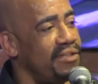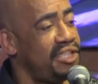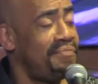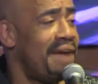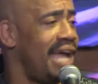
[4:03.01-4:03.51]

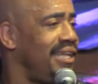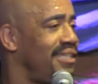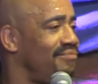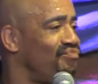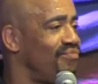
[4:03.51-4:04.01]

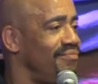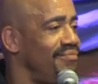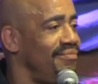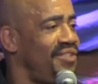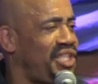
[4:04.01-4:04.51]
smiling,
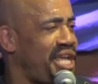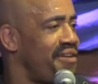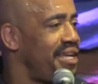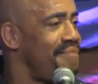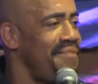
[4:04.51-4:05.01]

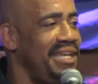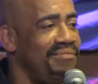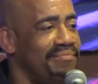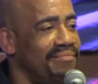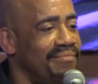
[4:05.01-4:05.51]
staring at me,